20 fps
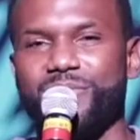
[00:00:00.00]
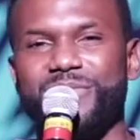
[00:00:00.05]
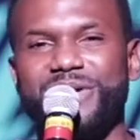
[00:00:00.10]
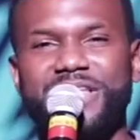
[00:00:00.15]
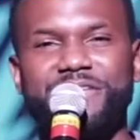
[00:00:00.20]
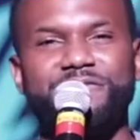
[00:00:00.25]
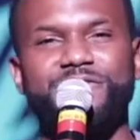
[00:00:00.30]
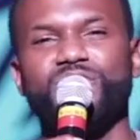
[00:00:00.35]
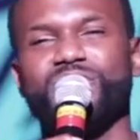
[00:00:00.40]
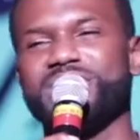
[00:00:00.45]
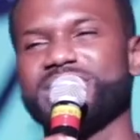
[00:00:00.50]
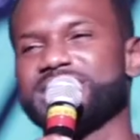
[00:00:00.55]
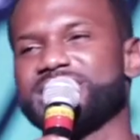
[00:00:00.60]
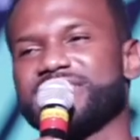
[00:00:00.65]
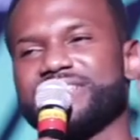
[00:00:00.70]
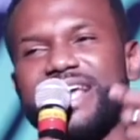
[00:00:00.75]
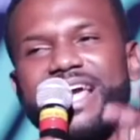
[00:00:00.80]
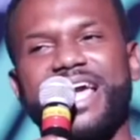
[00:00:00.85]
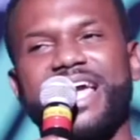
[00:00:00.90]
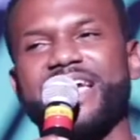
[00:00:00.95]
But if you could
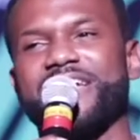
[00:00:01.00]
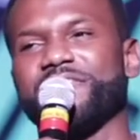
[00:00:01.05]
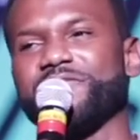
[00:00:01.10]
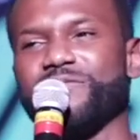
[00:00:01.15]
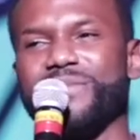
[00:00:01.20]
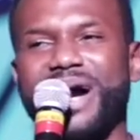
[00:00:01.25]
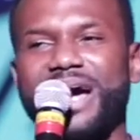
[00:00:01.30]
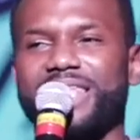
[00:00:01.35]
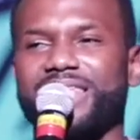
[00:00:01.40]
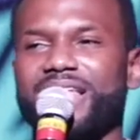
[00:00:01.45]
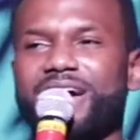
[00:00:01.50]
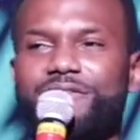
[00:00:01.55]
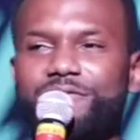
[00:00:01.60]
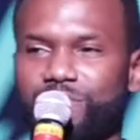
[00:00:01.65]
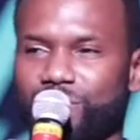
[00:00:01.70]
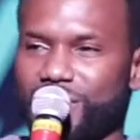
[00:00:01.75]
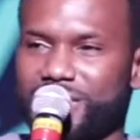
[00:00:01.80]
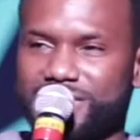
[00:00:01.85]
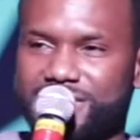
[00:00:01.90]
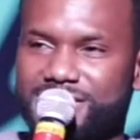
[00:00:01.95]
save my loved
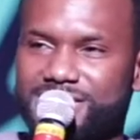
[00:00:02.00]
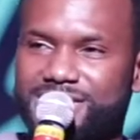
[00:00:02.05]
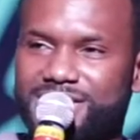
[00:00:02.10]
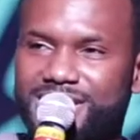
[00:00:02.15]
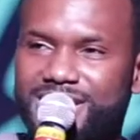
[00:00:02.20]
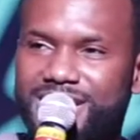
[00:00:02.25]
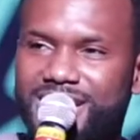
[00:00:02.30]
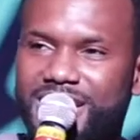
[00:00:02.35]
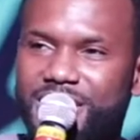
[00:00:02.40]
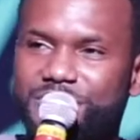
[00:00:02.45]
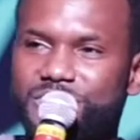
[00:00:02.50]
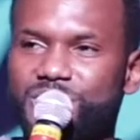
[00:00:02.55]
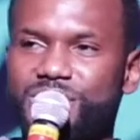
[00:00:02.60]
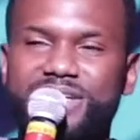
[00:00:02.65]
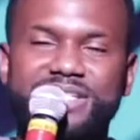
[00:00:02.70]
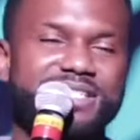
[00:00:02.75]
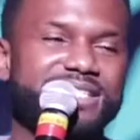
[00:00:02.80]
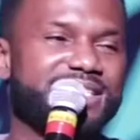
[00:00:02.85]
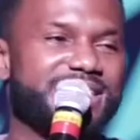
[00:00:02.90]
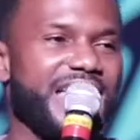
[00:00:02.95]
ones, if you
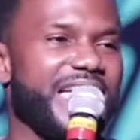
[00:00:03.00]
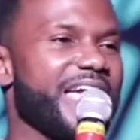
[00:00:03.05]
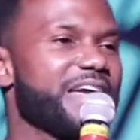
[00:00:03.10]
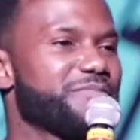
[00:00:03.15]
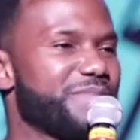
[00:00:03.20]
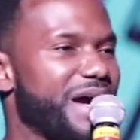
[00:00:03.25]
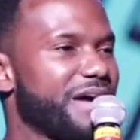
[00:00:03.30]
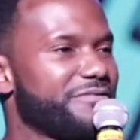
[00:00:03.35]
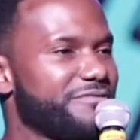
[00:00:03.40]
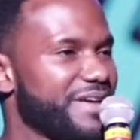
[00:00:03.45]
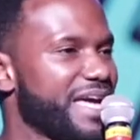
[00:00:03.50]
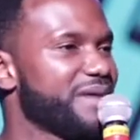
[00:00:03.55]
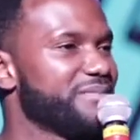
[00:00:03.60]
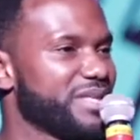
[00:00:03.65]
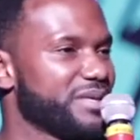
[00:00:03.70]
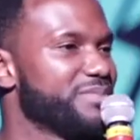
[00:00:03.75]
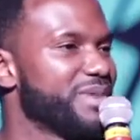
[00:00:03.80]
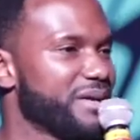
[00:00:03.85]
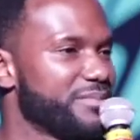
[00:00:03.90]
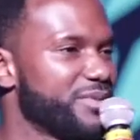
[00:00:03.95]
could save my
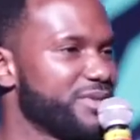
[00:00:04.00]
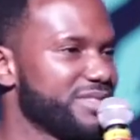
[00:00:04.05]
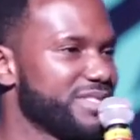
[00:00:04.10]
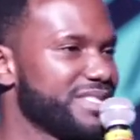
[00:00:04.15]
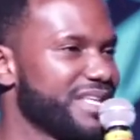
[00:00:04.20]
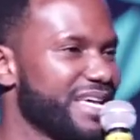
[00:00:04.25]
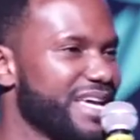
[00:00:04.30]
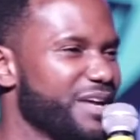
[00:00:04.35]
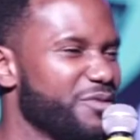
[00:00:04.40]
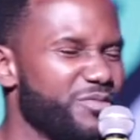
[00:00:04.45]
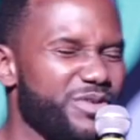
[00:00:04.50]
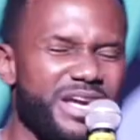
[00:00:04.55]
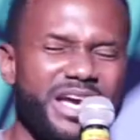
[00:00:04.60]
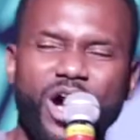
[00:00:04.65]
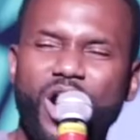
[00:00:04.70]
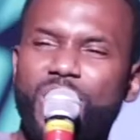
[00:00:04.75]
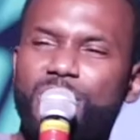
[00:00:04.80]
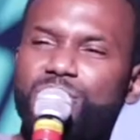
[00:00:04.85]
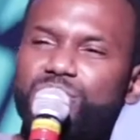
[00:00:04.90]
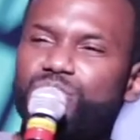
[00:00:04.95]
family members, we
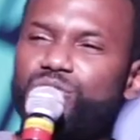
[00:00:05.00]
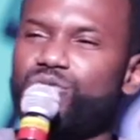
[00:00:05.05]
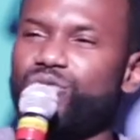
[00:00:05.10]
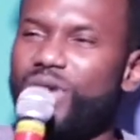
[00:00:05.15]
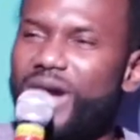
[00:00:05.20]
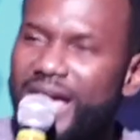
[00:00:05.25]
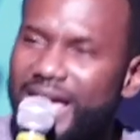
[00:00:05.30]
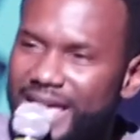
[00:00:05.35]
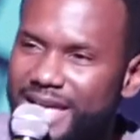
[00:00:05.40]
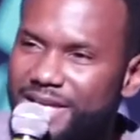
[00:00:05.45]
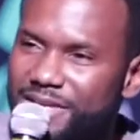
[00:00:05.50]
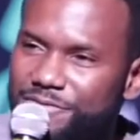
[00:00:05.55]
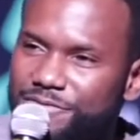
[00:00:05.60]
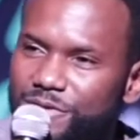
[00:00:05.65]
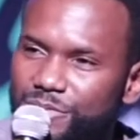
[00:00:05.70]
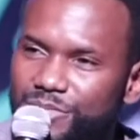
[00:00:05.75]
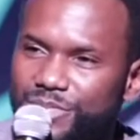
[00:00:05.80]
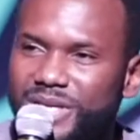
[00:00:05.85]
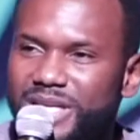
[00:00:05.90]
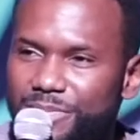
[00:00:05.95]
are praying
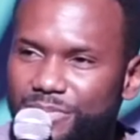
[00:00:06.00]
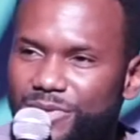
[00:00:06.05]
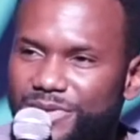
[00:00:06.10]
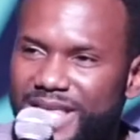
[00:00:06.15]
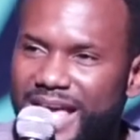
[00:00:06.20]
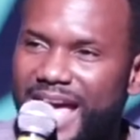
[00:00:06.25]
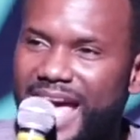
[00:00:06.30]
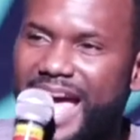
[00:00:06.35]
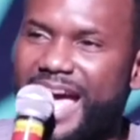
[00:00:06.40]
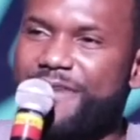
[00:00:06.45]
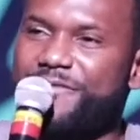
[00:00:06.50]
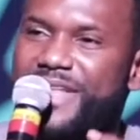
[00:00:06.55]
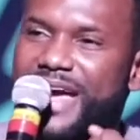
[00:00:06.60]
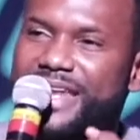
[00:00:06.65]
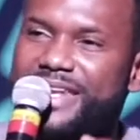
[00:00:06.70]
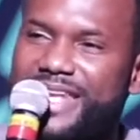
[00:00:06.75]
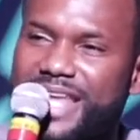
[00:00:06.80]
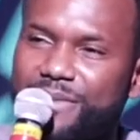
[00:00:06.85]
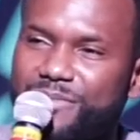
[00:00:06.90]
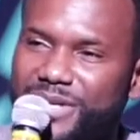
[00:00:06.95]
for people that have
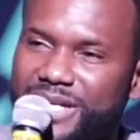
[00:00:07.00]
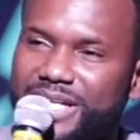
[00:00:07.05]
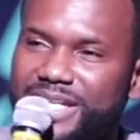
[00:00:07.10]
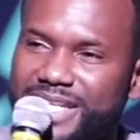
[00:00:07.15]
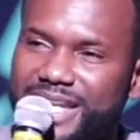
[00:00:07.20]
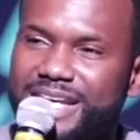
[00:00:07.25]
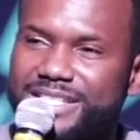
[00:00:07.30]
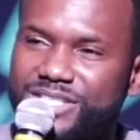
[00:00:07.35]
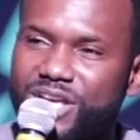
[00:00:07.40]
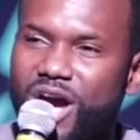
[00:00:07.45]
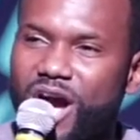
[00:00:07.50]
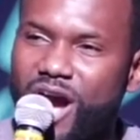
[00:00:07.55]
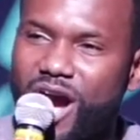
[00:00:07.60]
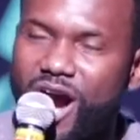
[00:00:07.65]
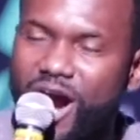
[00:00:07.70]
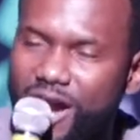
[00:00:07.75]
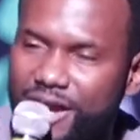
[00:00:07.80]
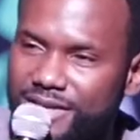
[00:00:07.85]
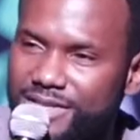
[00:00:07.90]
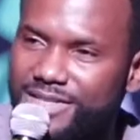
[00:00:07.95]
that Nebuchadnezzar
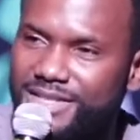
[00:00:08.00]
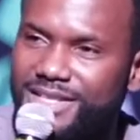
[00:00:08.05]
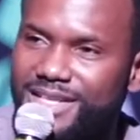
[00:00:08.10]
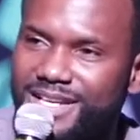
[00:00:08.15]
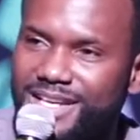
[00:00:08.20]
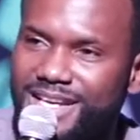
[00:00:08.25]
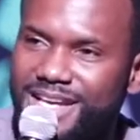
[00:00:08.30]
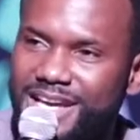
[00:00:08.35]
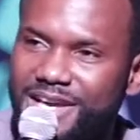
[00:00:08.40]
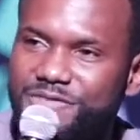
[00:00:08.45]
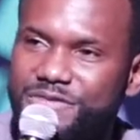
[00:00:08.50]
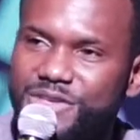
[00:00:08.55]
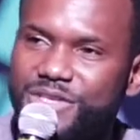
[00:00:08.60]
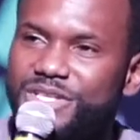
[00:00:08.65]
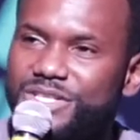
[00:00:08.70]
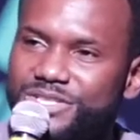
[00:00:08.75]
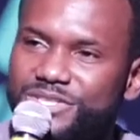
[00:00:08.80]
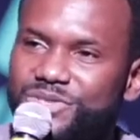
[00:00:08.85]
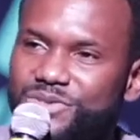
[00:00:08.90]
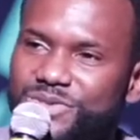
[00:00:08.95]
heart. If you
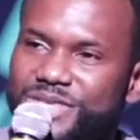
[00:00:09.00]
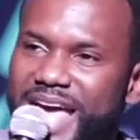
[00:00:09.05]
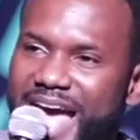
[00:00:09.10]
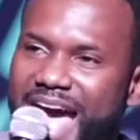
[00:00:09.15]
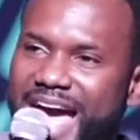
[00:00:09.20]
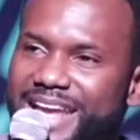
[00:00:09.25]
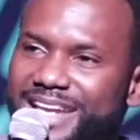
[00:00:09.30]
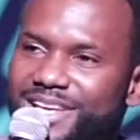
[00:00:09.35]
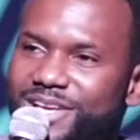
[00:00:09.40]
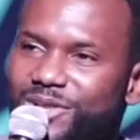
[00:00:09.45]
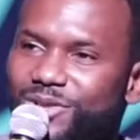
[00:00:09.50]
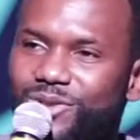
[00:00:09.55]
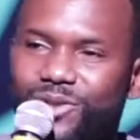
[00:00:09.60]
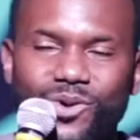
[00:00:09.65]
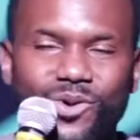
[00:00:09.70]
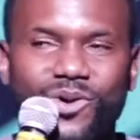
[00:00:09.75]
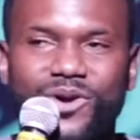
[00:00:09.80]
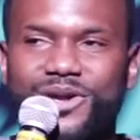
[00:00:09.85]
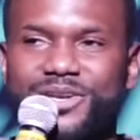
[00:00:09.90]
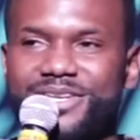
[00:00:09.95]
could do that,
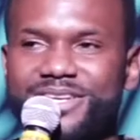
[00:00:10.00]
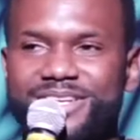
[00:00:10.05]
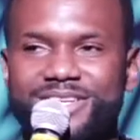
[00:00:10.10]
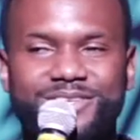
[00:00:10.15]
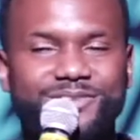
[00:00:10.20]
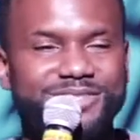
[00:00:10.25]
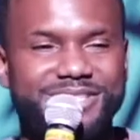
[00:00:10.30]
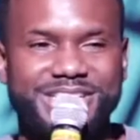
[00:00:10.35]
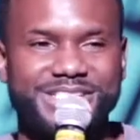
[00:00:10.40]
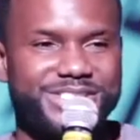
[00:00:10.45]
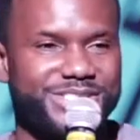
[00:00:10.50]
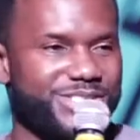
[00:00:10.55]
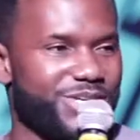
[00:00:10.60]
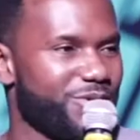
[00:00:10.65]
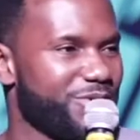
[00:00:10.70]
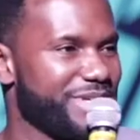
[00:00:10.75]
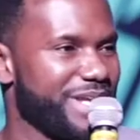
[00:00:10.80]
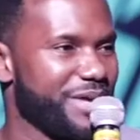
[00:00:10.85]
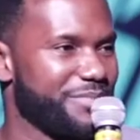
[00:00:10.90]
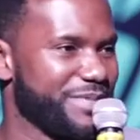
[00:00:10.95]
Lord, you're just
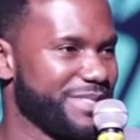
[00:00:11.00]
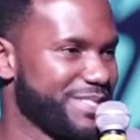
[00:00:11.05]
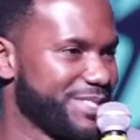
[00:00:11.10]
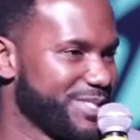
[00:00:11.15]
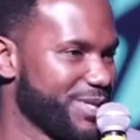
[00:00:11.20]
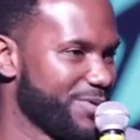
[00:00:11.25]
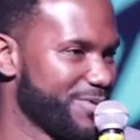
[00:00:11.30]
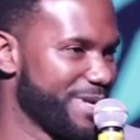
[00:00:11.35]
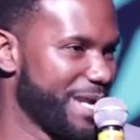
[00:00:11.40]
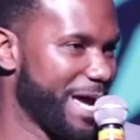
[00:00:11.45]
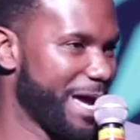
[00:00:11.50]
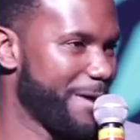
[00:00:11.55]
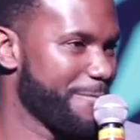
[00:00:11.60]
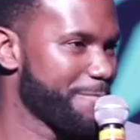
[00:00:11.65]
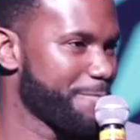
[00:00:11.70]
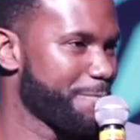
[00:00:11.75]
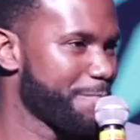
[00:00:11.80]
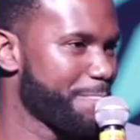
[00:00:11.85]
showing up and showing out.